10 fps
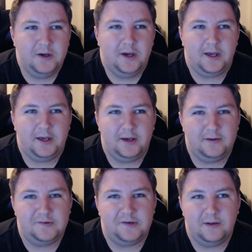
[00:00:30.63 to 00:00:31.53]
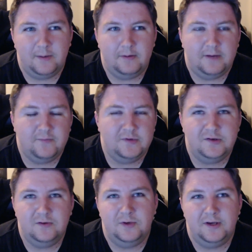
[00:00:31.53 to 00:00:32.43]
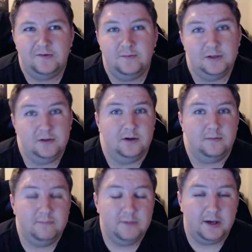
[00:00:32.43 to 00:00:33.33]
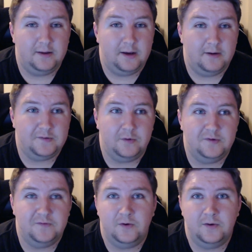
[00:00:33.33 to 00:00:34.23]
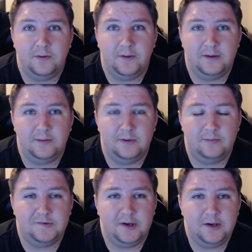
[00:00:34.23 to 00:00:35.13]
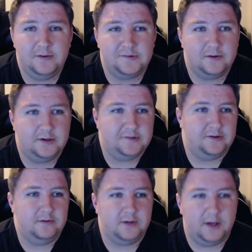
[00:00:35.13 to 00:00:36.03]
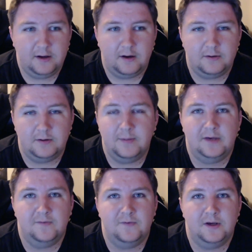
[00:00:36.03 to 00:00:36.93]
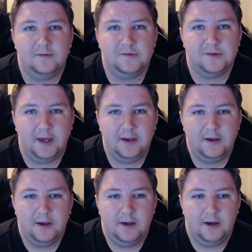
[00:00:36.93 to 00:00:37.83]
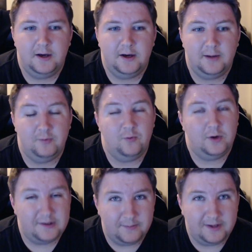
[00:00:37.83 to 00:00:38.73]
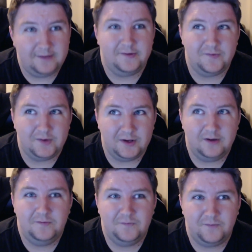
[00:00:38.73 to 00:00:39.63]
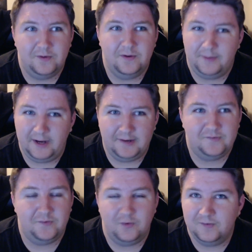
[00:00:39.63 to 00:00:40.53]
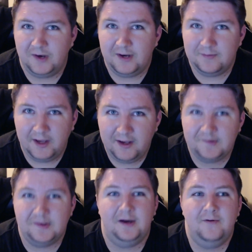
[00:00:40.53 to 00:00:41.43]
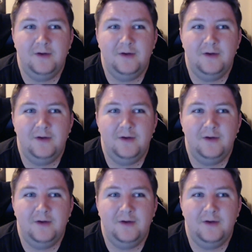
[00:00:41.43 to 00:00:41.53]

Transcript: And you said about every two weeks would be good. And that was the most voted thing that people said. So I said, okay, I'm going to make a video today. Uh, I've been wanting to make this video for the past four or five days now.